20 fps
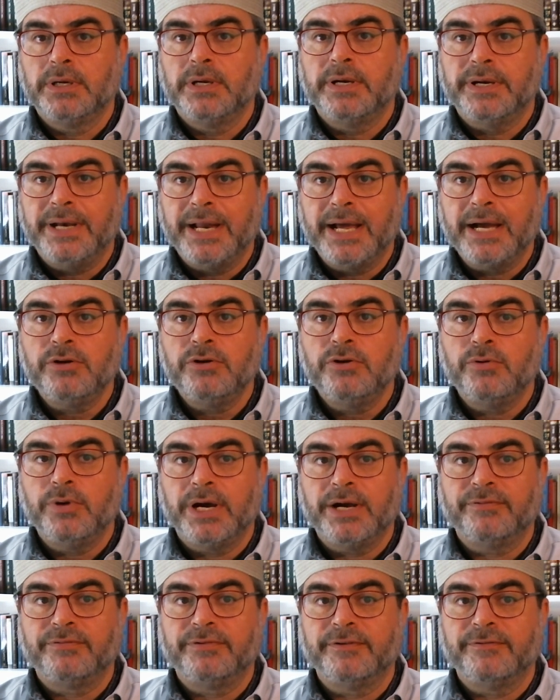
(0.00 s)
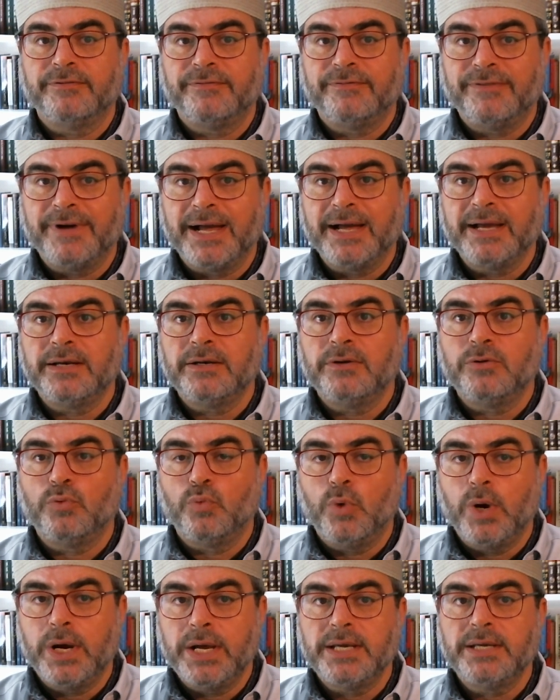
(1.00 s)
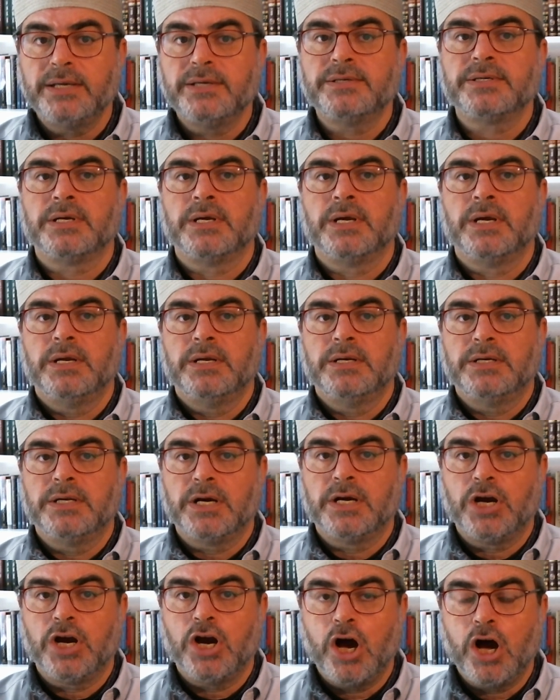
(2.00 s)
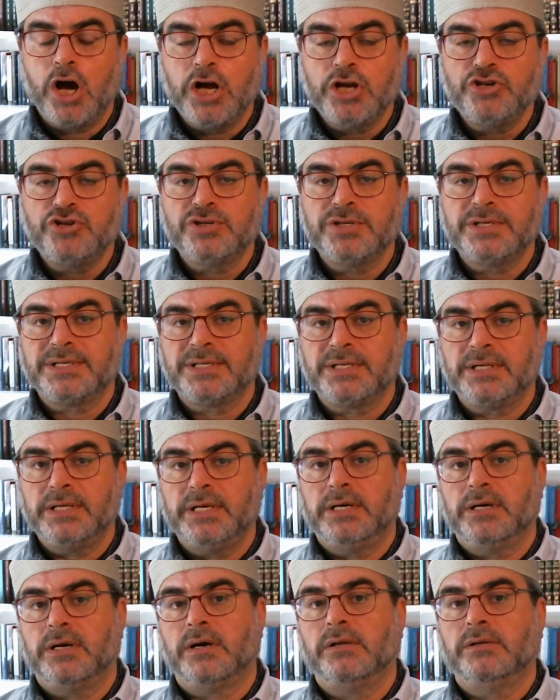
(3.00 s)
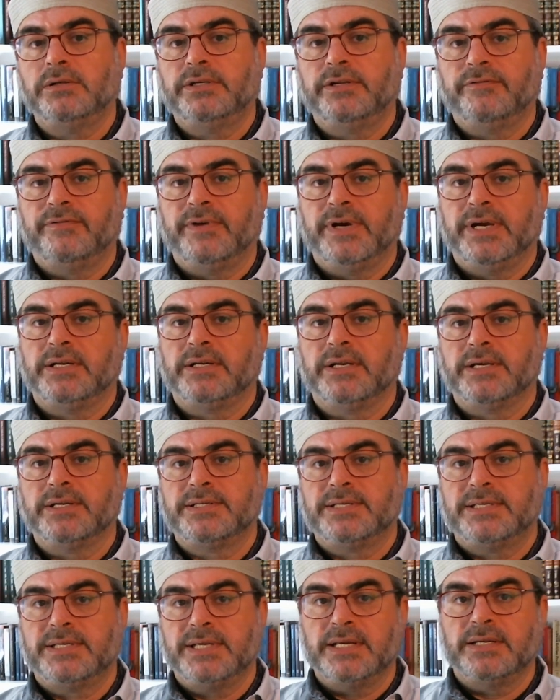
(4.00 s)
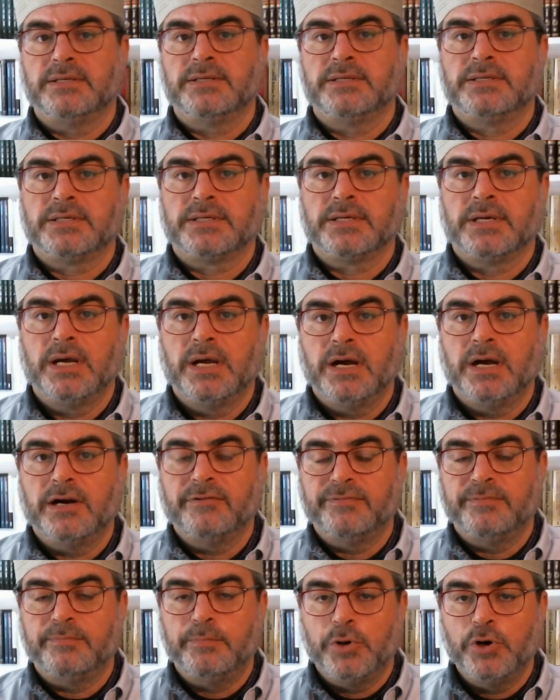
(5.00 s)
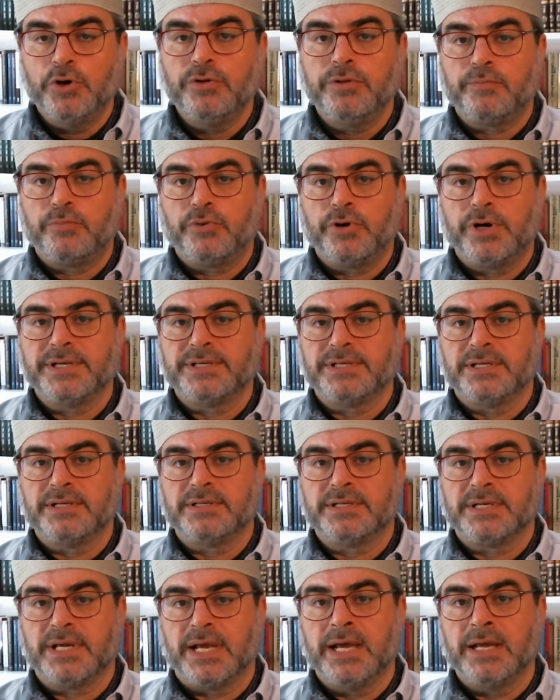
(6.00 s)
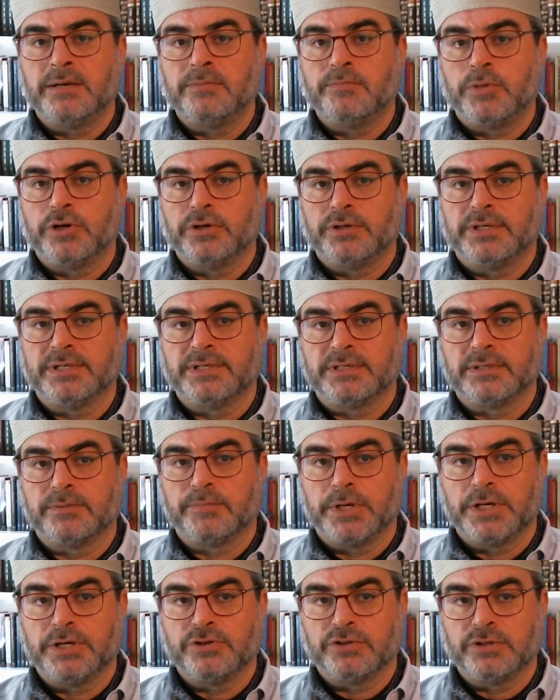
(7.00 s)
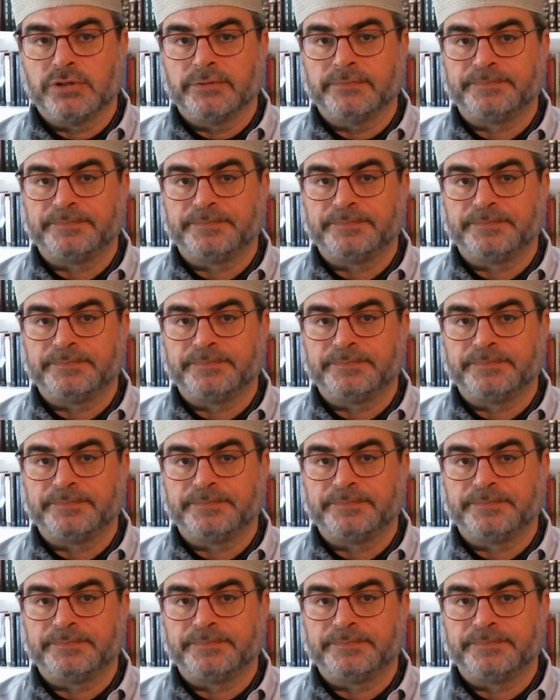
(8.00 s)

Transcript: now you have to find ways to consciously cultivate a sense of both presence and participation.